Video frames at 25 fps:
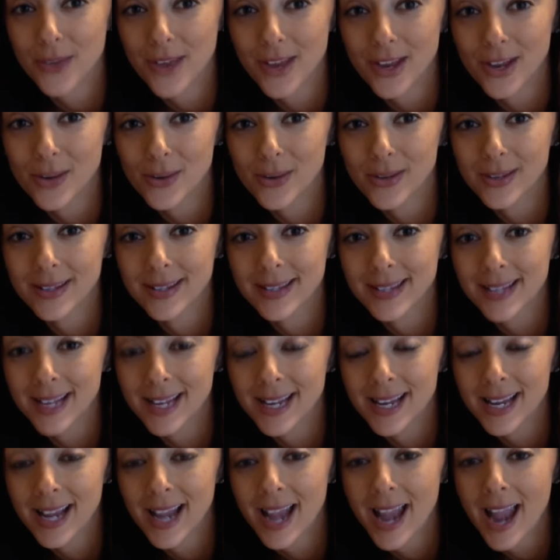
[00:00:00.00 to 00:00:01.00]
that you can
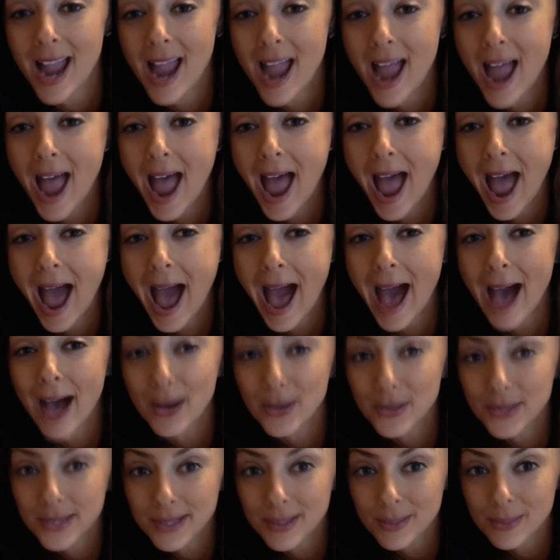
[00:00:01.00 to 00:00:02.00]
see how
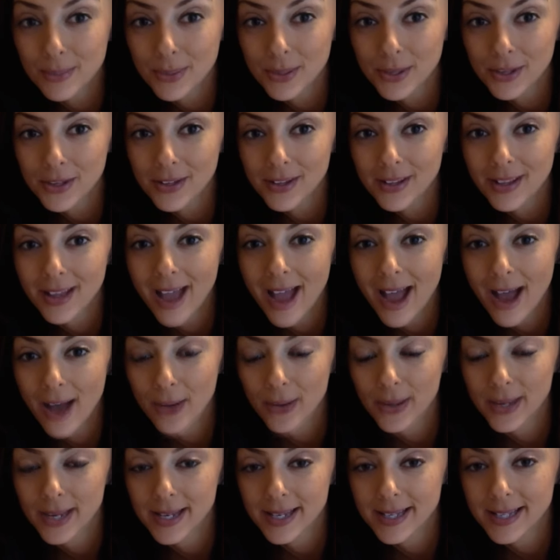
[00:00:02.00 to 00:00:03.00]
simple, how
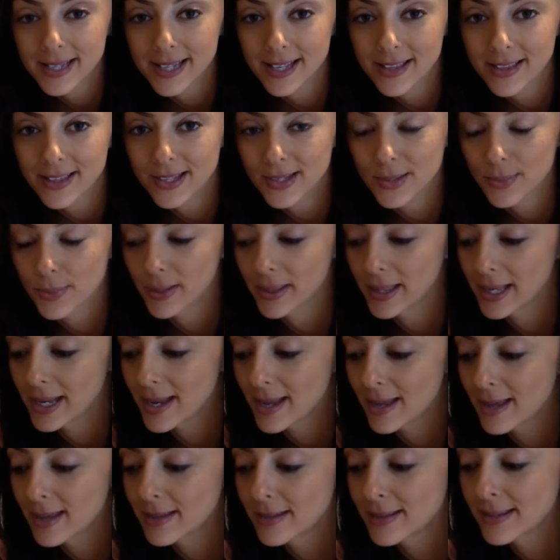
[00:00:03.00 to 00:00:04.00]
easy this really
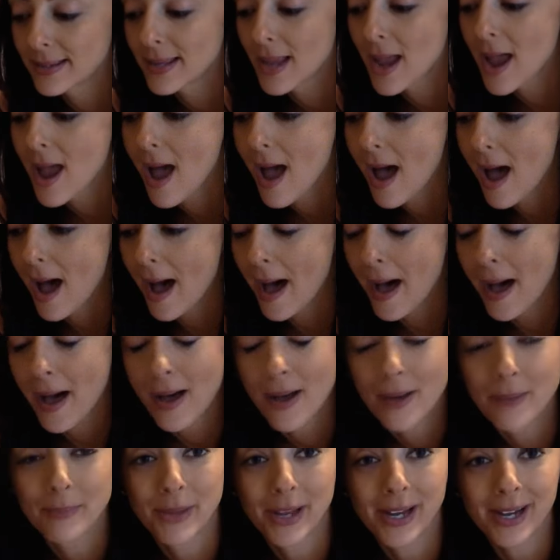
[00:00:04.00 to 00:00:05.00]
is.
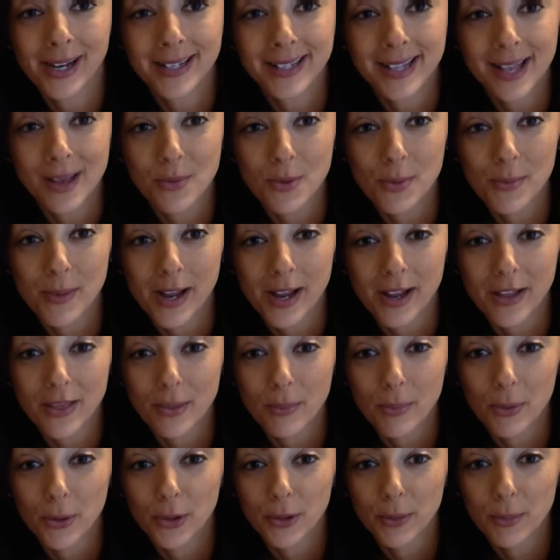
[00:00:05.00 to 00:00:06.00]
Like I said, we're making the
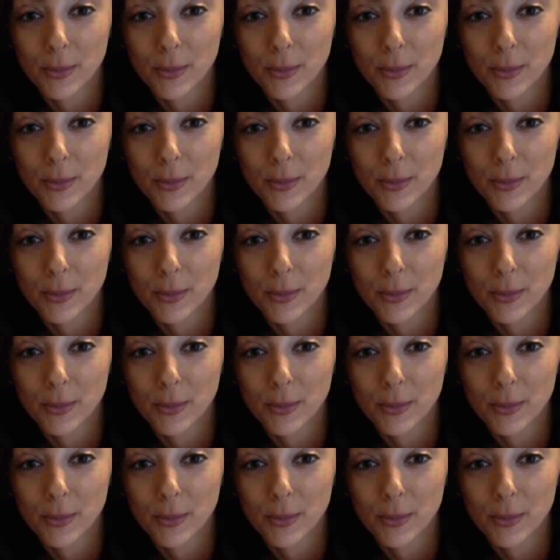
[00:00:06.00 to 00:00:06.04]
pulled